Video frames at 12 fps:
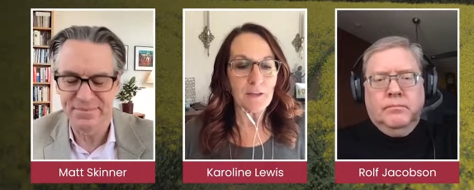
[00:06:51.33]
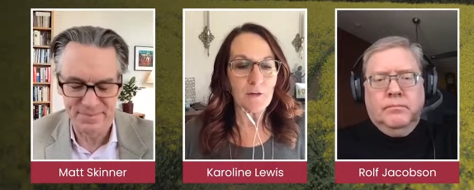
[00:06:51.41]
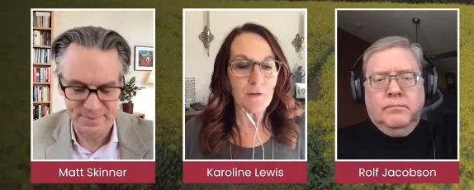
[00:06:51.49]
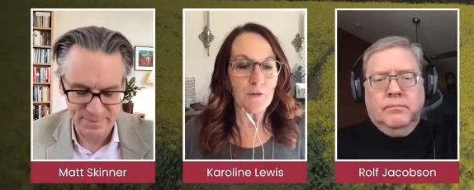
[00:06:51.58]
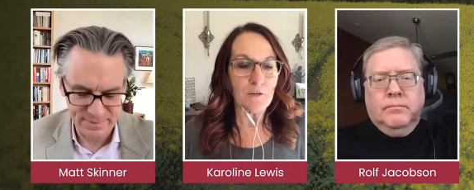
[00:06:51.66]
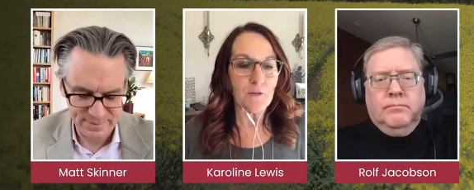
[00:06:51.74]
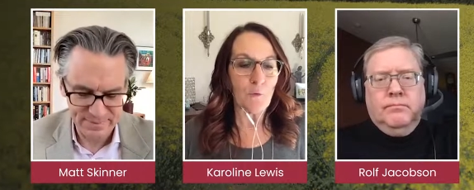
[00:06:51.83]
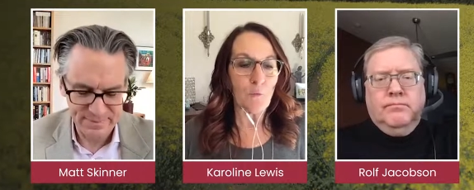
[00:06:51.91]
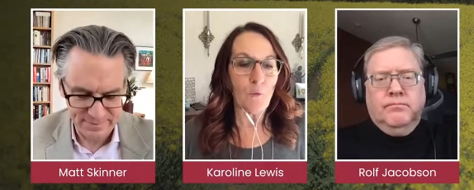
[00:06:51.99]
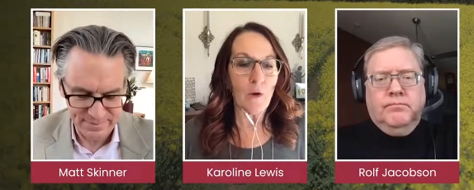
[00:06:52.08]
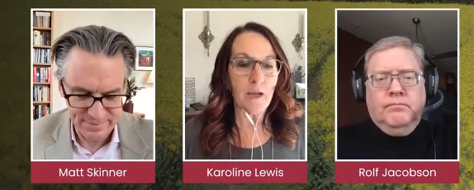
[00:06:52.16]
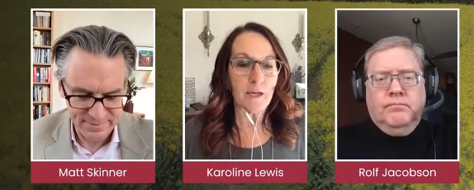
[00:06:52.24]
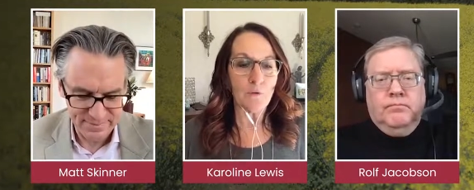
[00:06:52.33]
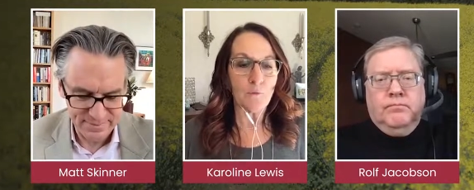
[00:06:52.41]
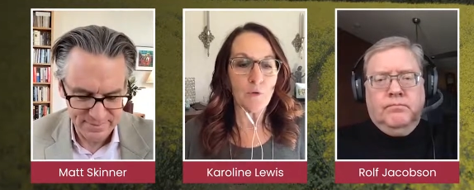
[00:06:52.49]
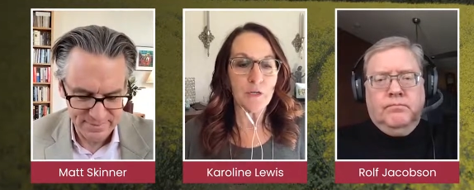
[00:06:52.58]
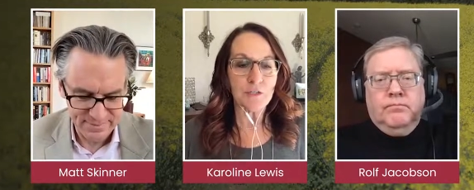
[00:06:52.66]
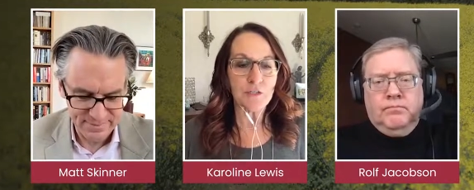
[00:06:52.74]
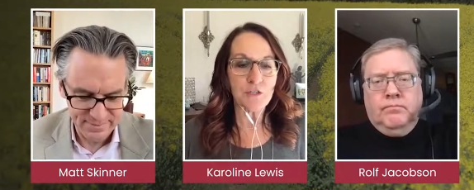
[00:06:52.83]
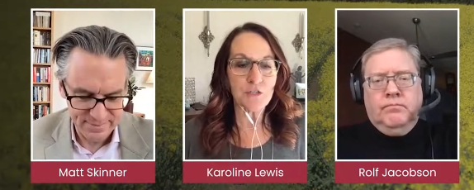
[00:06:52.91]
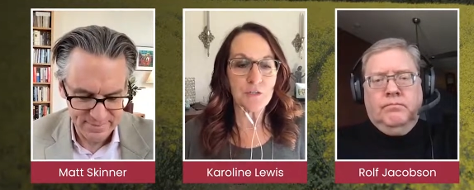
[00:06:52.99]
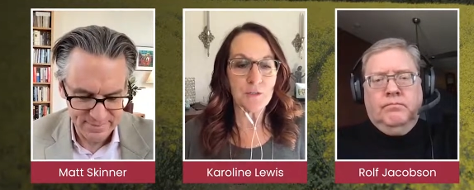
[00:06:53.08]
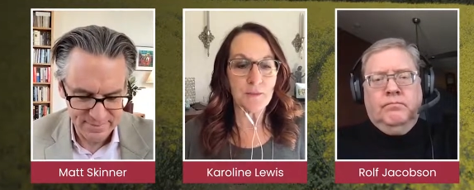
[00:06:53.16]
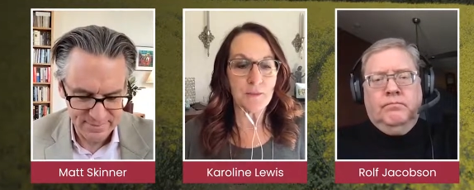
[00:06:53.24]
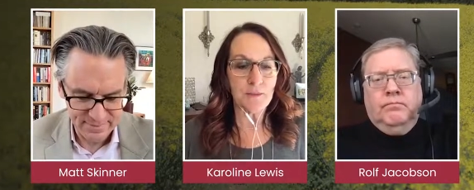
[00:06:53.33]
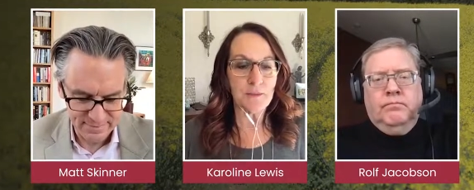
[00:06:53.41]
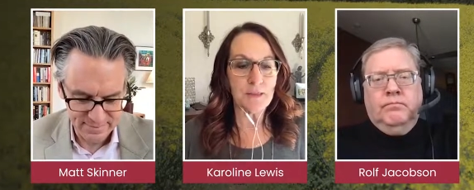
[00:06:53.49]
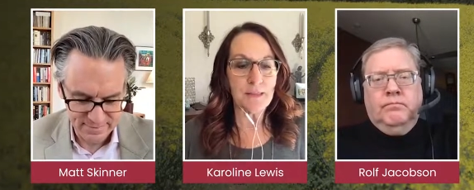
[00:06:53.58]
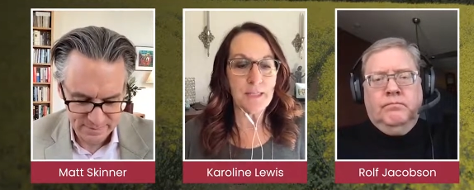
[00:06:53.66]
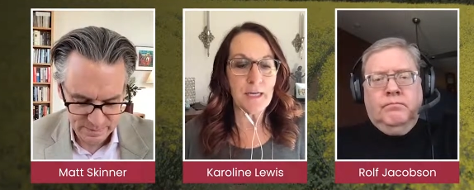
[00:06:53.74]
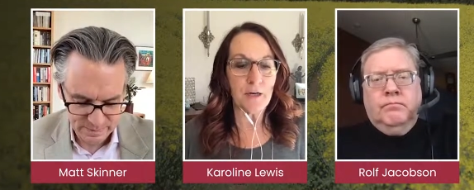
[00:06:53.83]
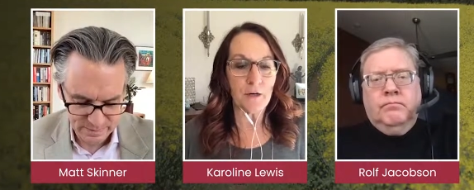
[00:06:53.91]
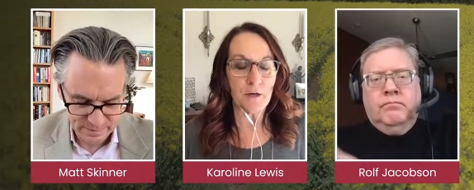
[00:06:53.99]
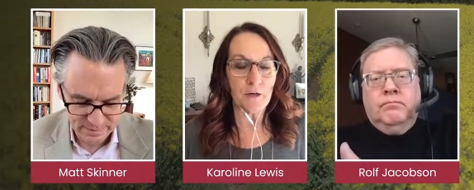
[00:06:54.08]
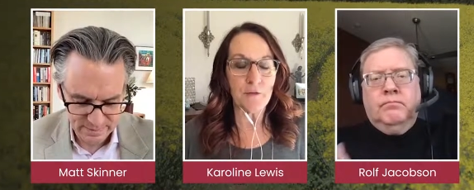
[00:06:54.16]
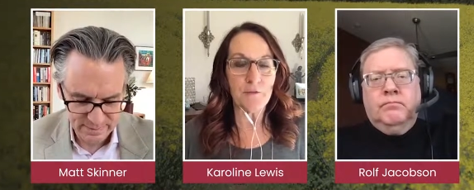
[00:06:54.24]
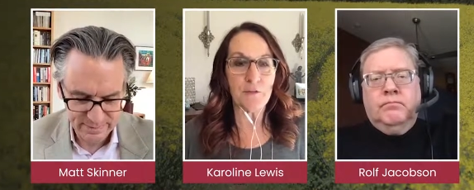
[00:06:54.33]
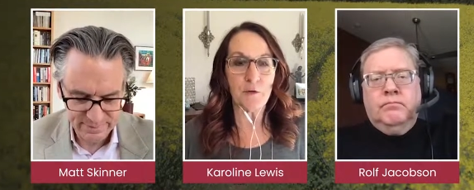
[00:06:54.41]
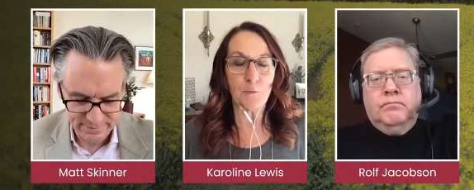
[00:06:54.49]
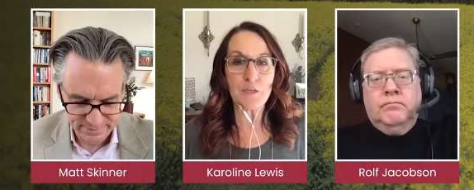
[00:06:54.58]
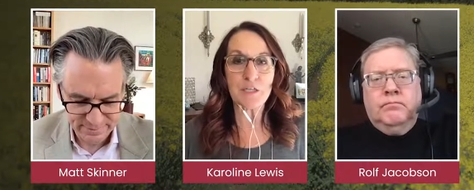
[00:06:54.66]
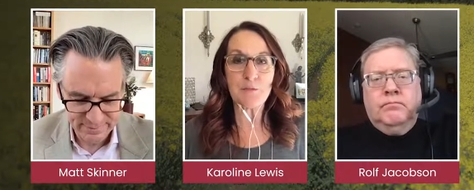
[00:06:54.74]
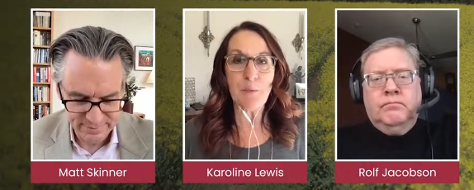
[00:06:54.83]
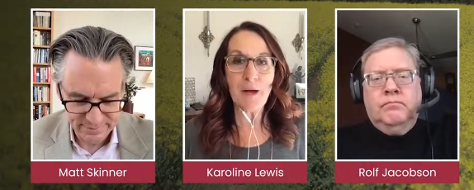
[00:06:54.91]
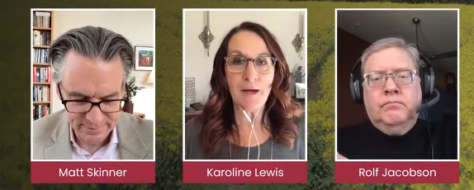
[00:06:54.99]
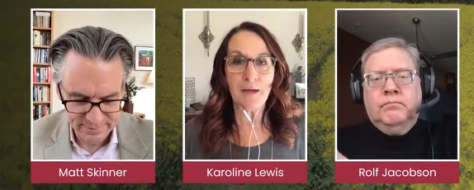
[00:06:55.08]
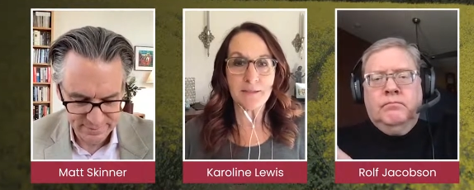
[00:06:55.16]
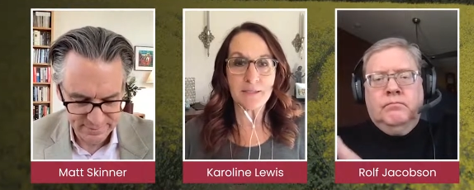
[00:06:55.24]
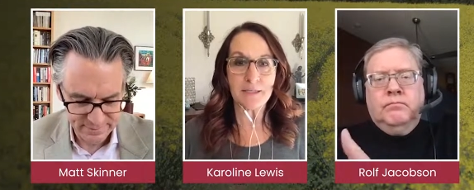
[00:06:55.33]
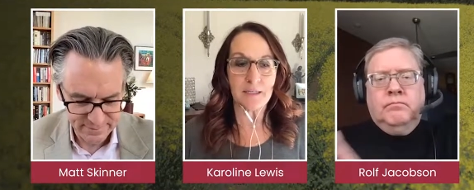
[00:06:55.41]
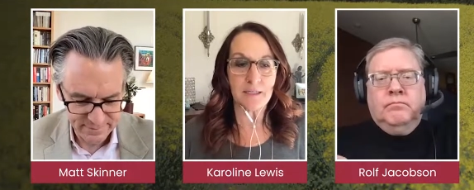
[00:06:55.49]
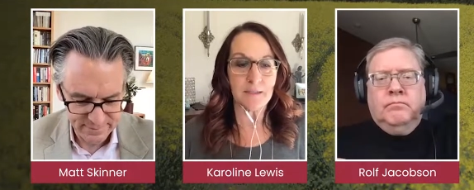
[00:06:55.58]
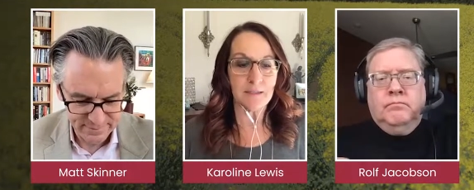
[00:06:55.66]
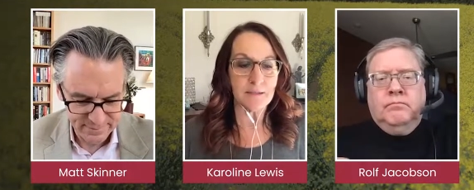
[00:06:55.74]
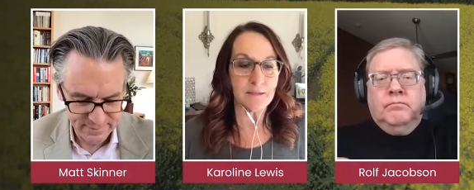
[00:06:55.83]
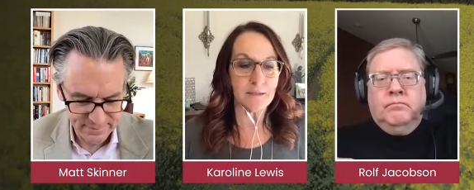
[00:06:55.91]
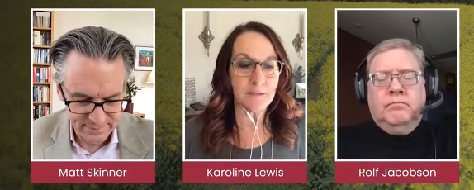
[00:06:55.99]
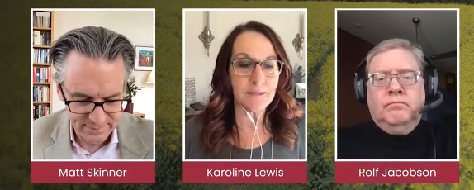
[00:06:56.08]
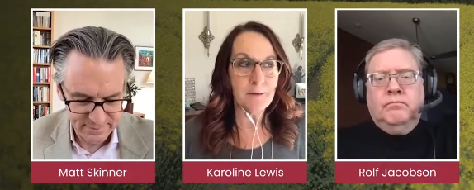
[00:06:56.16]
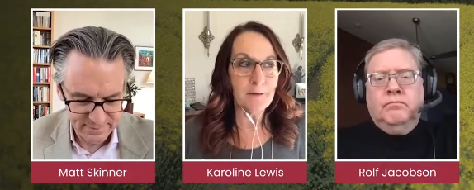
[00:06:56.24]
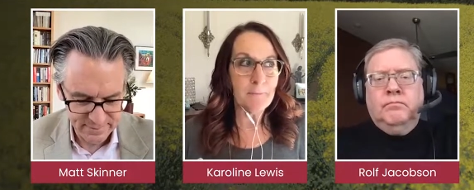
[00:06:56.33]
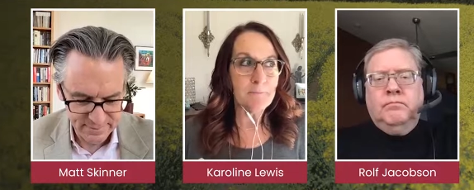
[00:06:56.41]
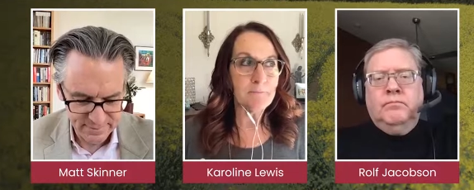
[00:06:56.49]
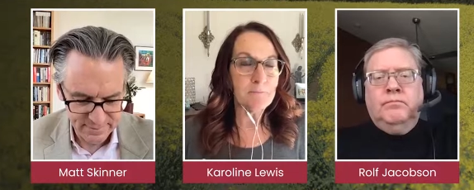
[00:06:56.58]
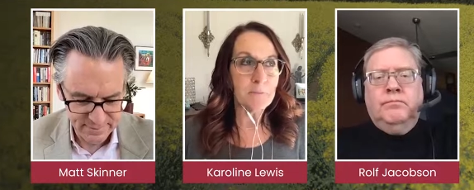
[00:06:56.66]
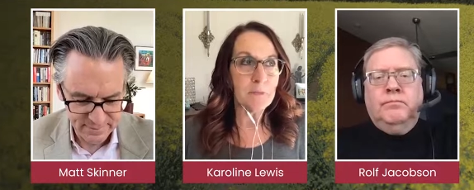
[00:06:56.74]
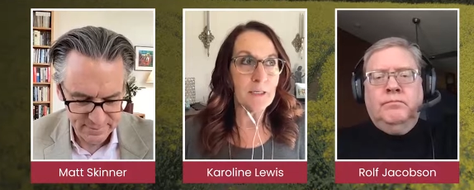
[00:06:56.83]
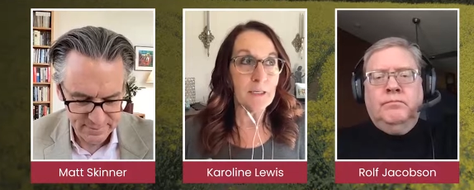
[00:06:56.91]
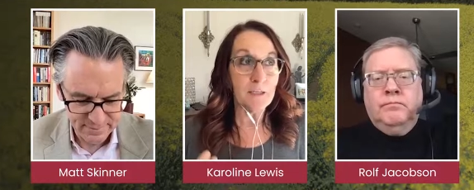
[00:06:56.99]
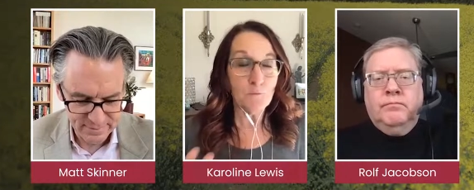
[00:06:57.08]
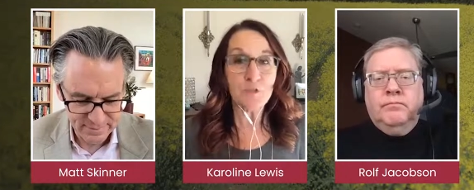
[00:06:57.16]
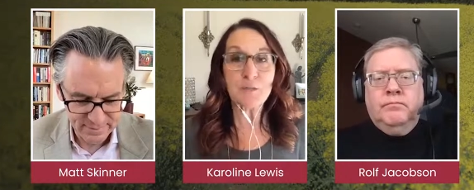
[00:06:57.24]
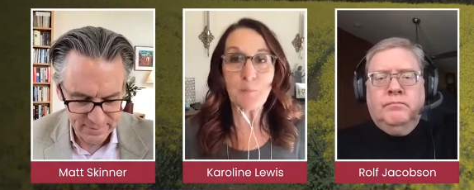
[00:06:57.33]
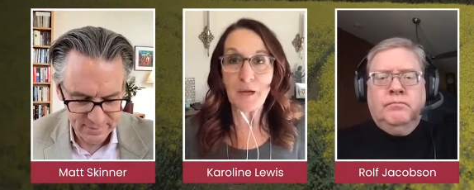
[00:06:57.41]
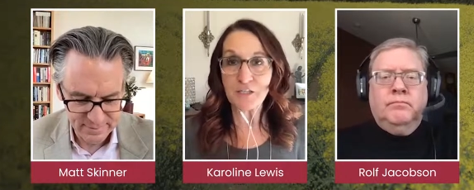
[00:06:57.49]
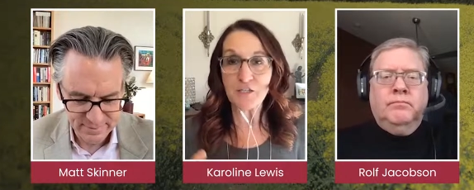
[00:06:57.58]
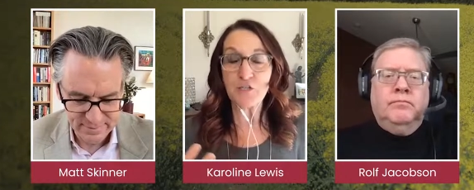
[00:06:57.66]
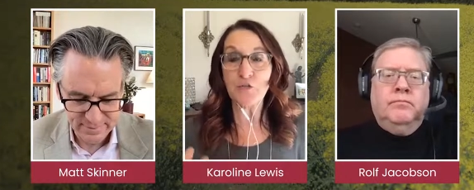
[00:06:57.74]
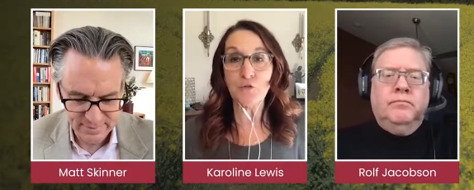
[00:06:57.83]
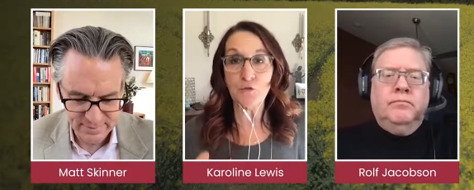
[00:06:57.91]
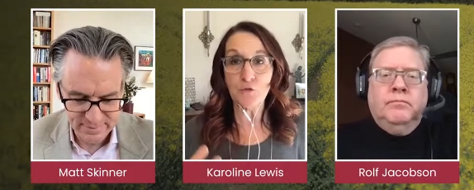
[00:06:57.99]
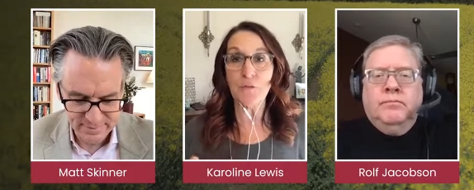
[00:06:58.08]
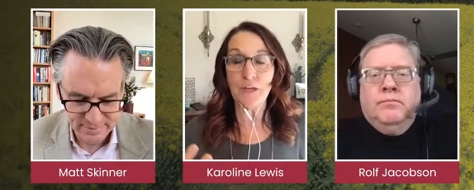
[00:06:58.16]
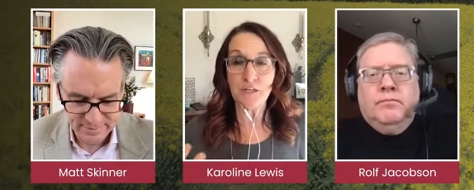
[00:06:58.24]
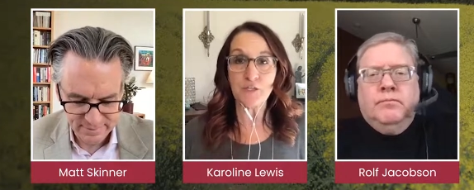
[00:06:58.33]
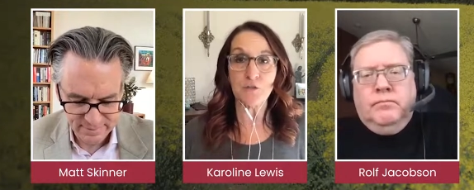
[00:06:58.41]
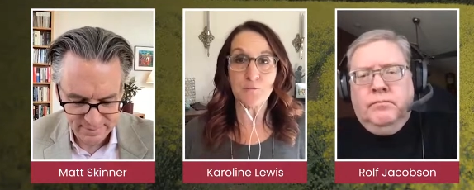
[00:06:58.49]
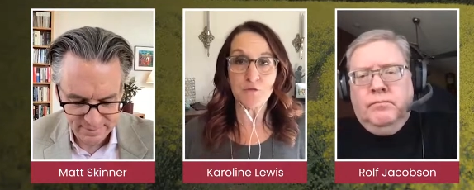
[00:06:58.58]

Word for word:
Speaker 1: they're, the way in which their their response is in response to who do they assume